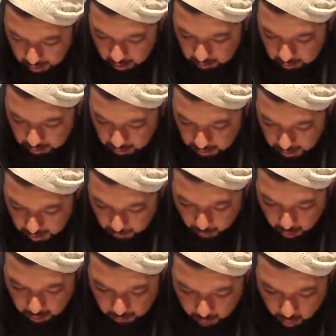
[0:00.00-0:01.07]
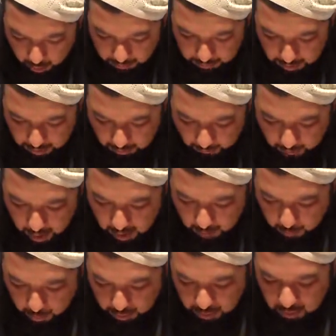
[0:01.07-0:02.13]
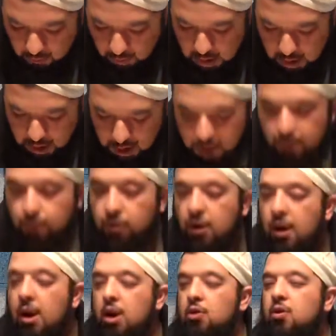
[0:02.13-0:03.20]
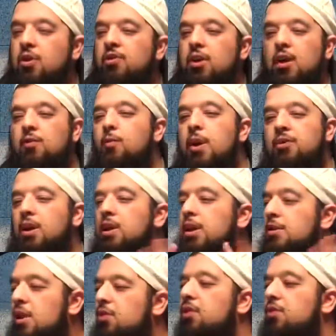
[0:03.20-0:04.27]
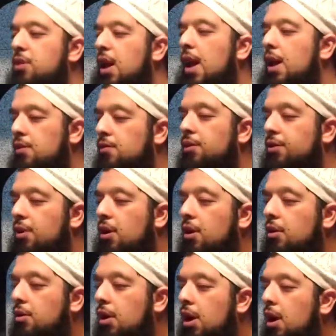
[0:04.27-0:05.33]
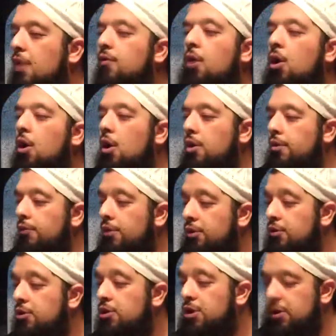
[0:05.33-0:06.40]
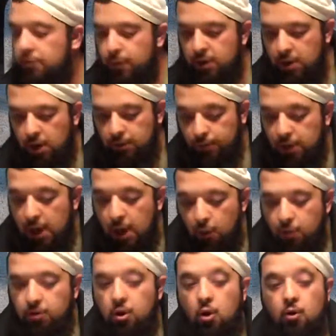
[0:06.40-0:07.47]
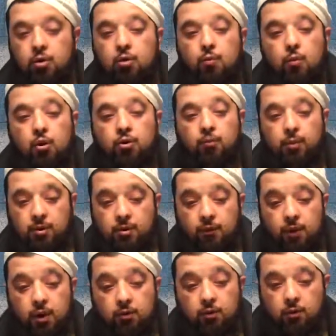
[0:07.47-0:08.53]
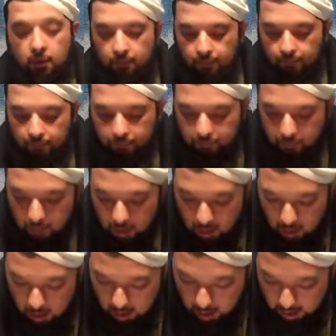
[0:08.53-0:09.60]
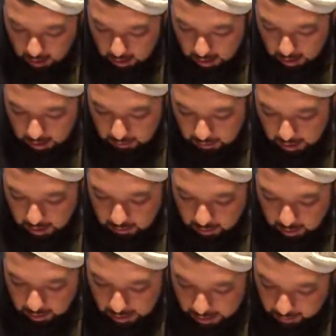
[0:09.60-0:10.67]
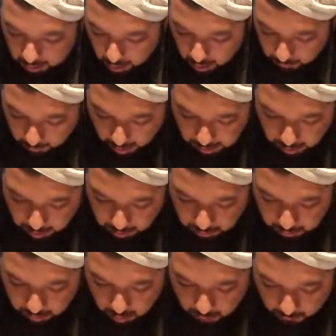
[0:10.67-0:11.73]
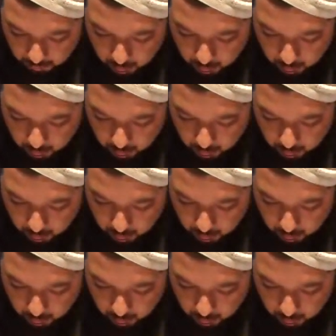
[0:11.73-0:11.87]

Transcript: health, and deeper and more satisfying personal relationships. So he says basically this is the end result of all the research that's been done. But I want to go into more specifics. He says classical writers